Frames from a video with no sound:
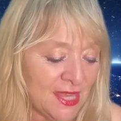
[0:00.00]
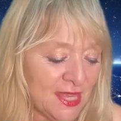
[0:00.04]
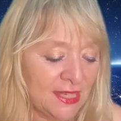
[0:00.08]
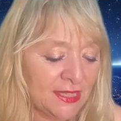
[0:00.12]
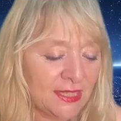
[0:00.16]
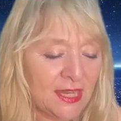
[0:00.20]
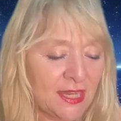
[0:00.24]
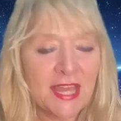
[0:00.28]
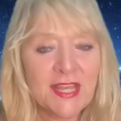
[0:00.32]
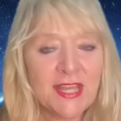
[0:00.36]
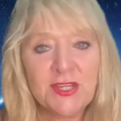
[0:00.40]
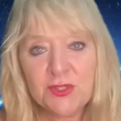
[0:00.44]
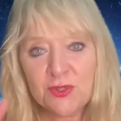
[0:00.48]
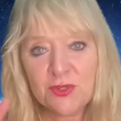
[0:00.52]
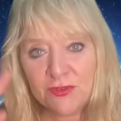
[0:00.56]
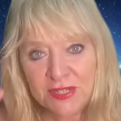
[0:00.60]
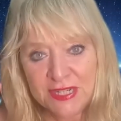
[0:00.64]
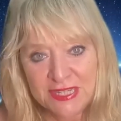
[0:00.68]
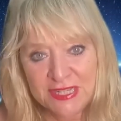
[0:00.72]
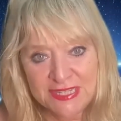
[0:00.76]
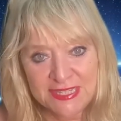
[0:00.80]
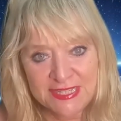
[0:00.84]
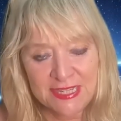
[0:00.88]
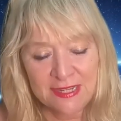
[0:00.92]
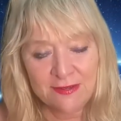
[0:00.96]
And I could
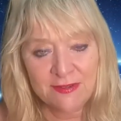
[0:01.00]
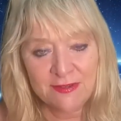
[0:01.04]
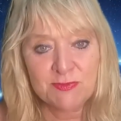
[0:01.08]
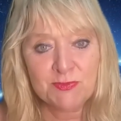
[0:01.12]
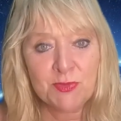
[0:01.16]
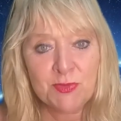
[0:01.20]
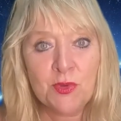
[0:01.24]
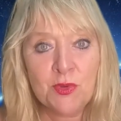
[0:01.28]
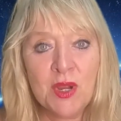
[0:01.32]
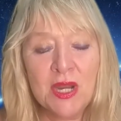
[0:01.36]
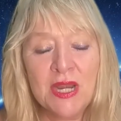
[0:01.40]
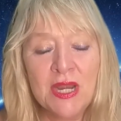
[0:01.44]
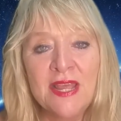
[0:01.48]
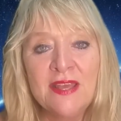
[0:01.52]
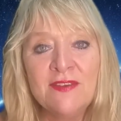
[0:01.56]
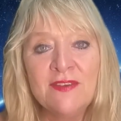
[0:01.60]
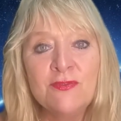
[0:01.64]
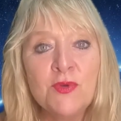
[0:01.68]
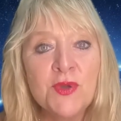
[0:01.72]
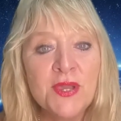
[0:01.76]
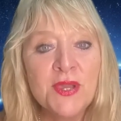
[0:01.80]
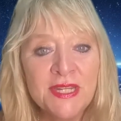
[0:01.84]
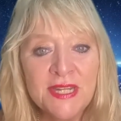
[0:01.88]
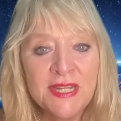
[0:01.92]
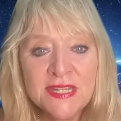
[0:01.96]
already see I was born
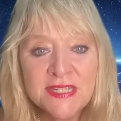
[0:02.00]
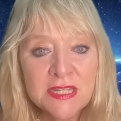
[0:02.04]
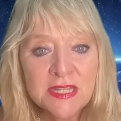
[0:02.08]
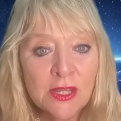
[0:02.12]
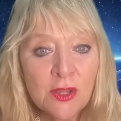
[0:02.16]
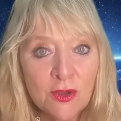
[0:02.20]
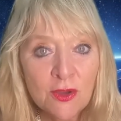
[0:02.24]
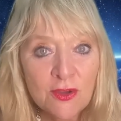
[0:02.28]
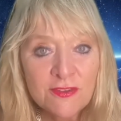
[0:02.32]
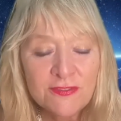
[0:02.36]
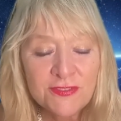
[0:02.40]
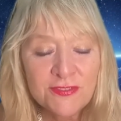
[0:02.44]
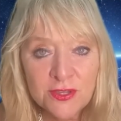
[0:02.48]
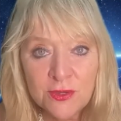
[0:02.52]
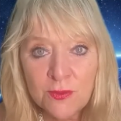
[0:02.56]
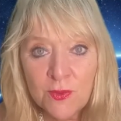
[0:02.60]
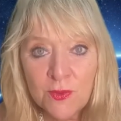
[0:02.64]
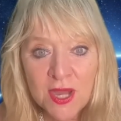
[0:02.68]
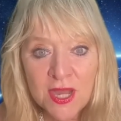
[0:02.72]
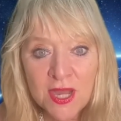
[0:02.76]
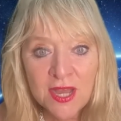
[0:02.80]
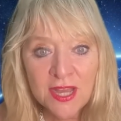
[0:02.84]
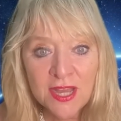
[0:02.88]
clairvoyant, as a lot of you were.